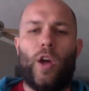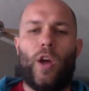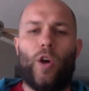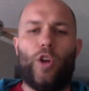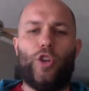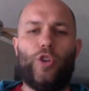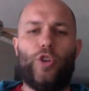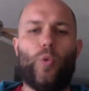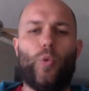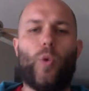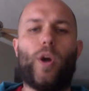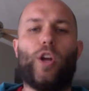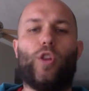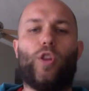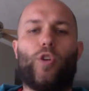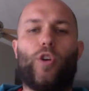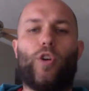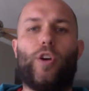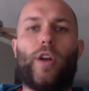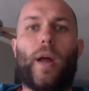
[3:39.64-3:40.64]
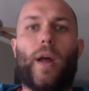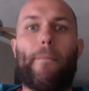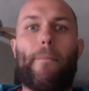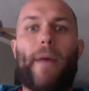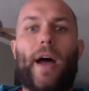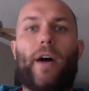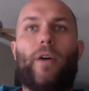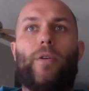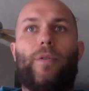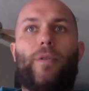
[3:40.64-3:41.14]
you want to learn
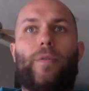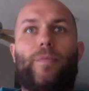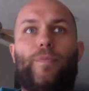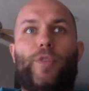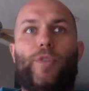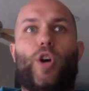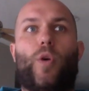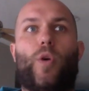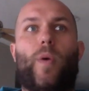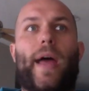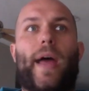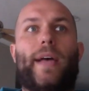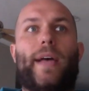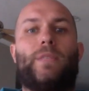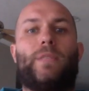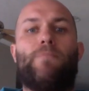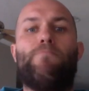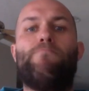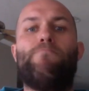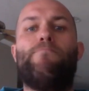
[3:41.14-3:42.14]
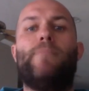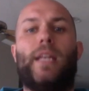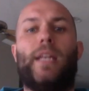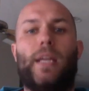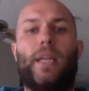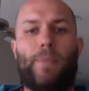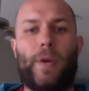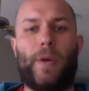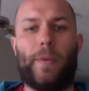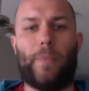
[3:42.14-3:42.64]
about, as
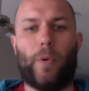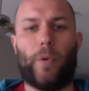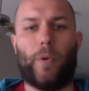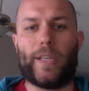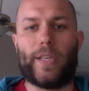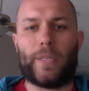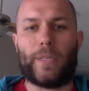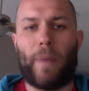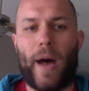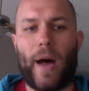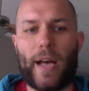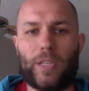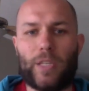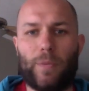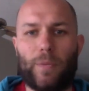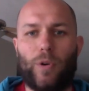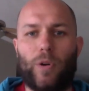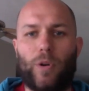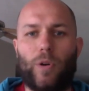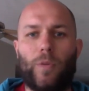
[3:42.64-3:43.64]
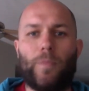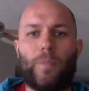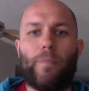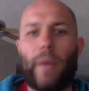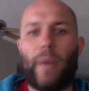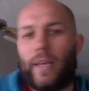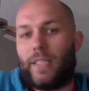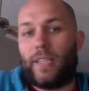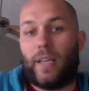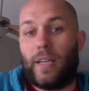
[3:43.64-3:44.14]
many people as possible
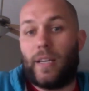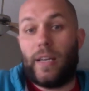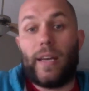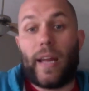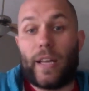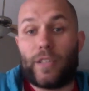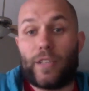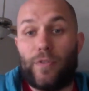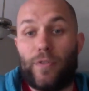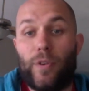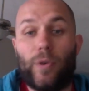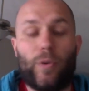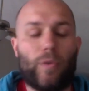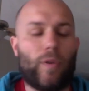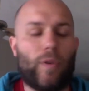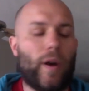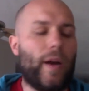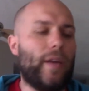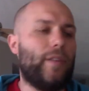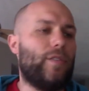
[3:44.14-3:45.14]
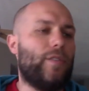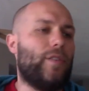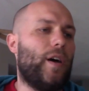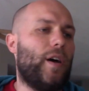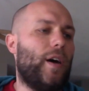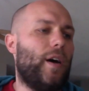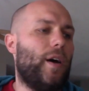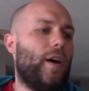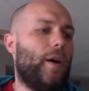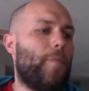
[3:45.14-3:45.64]
by studying as few, right?
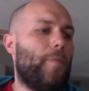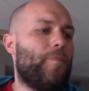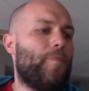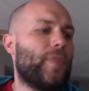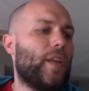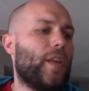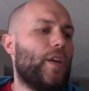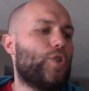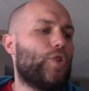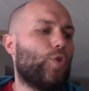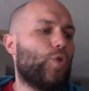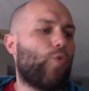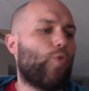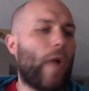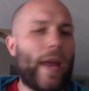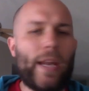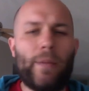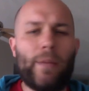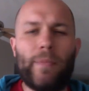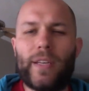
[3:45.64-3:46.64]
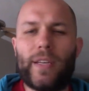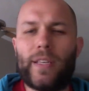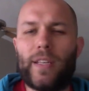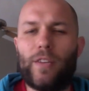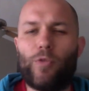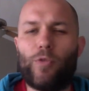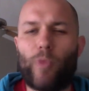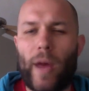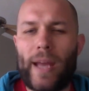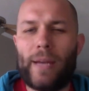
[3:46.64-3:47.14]
So
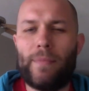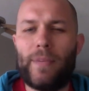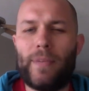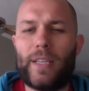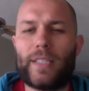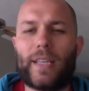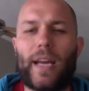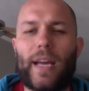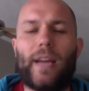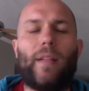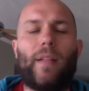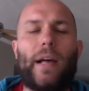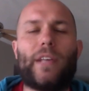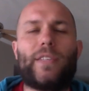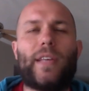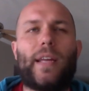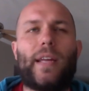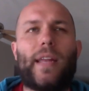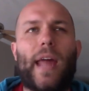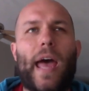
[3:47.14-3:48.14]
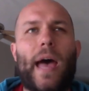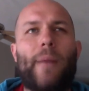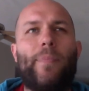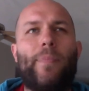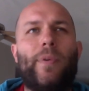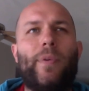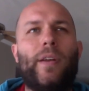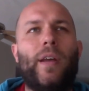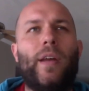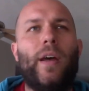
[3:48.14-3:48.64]
randomness kind of allows that to
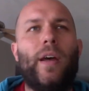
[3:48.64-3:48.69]
happen.